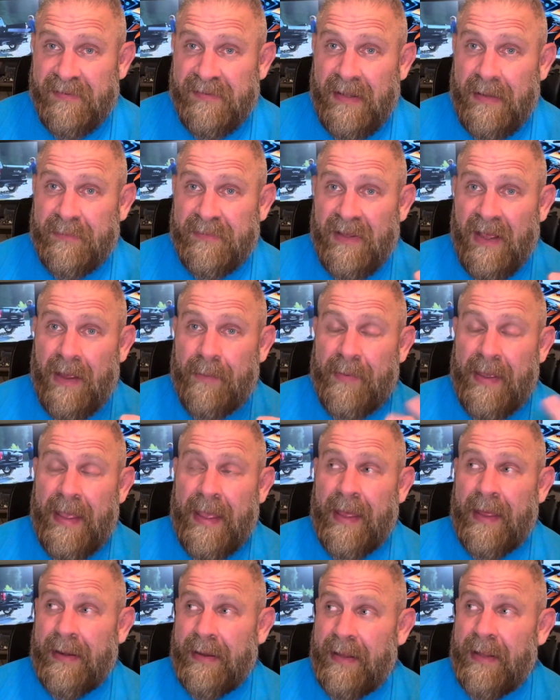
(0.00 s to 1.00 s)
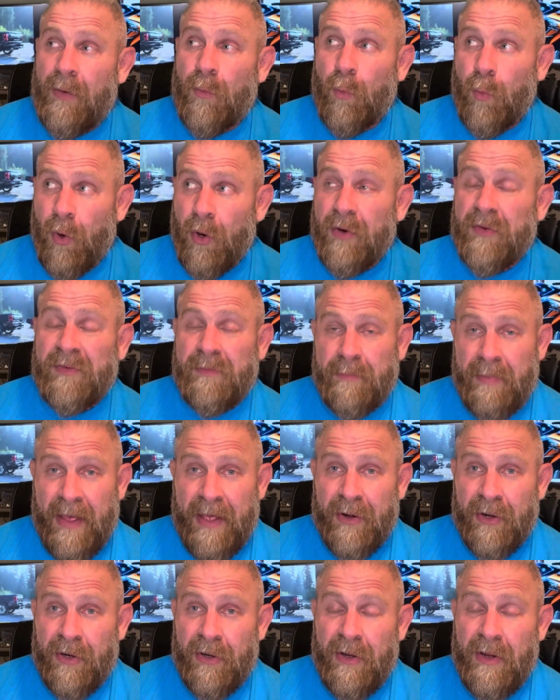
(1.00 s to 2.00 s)
same time. And it works
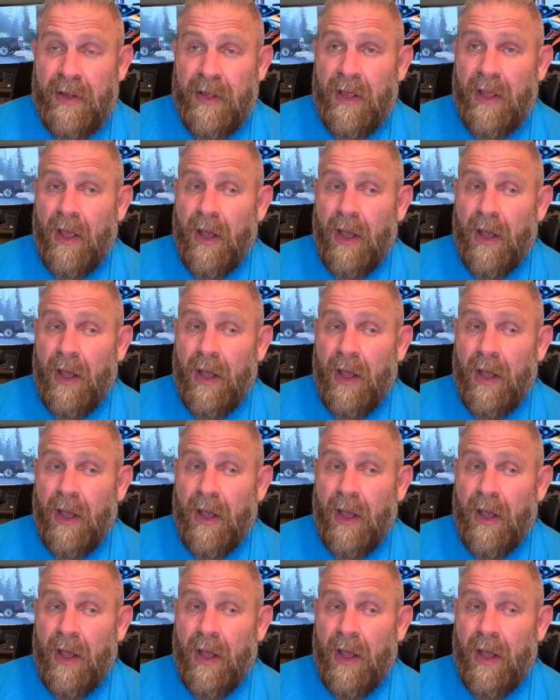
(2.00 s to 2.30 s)
better.